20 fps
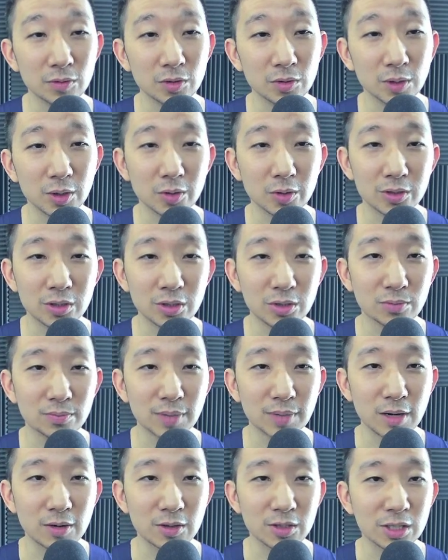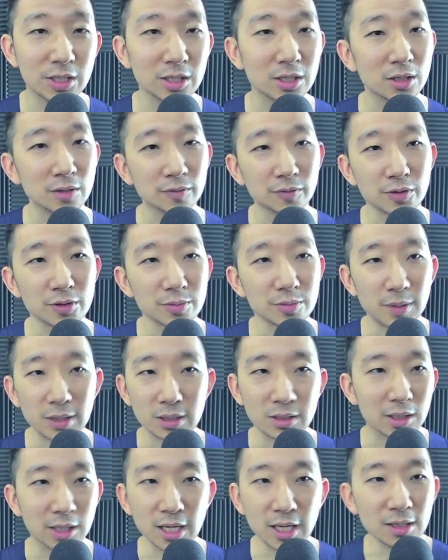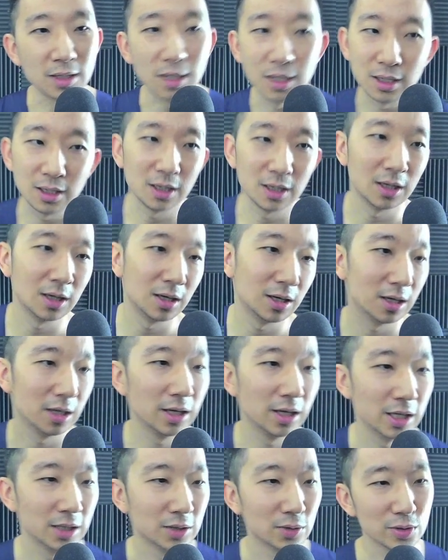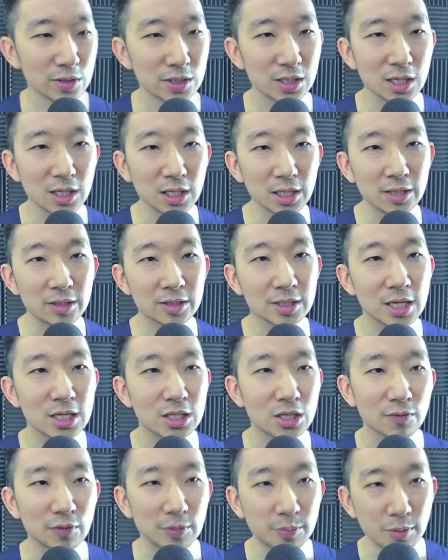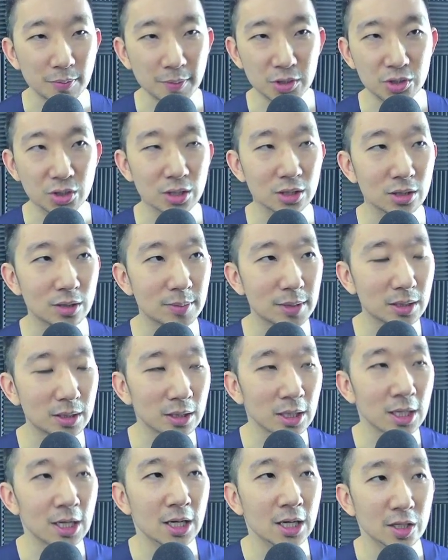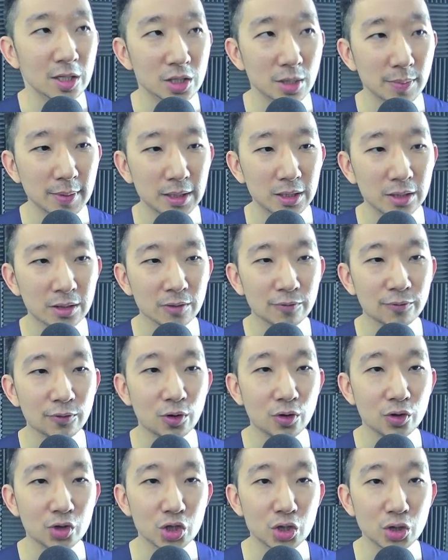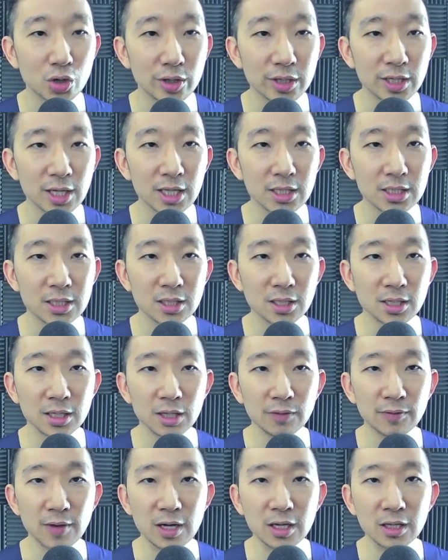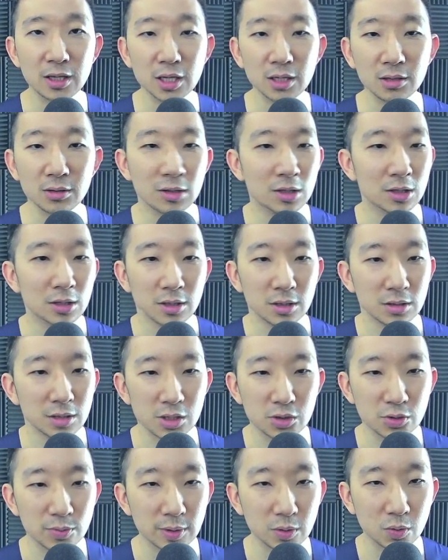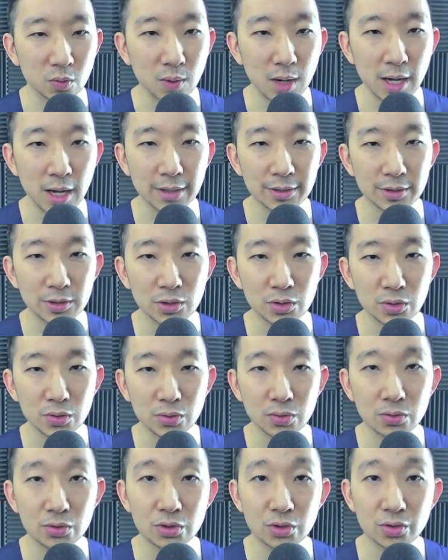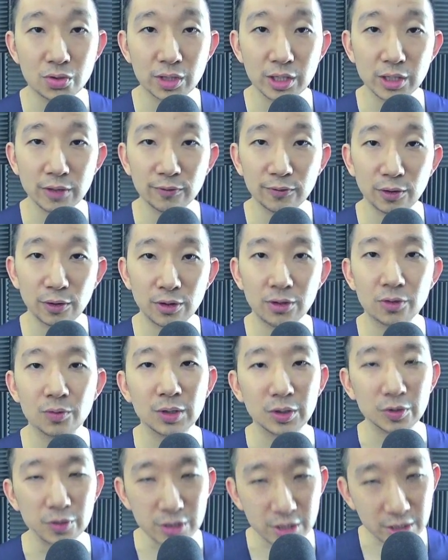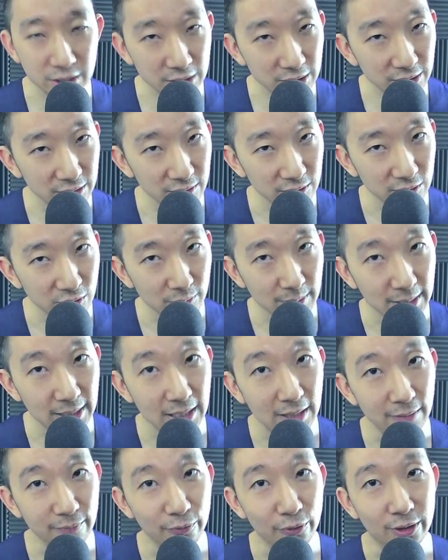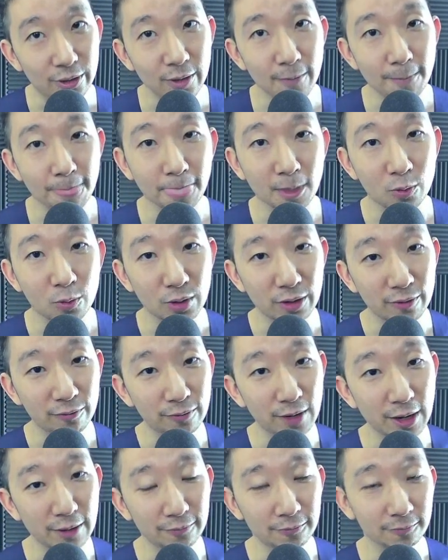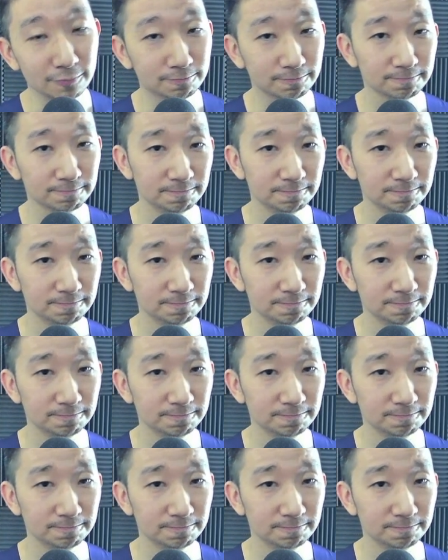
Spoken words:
Could we continue bearishly? Yeah, of course. But again, I don't see any clear signs of a proper tradable chart pattern for Tron yet. If anything, this could be 1, 2, 3, 4. We could still go back up for a wave 5.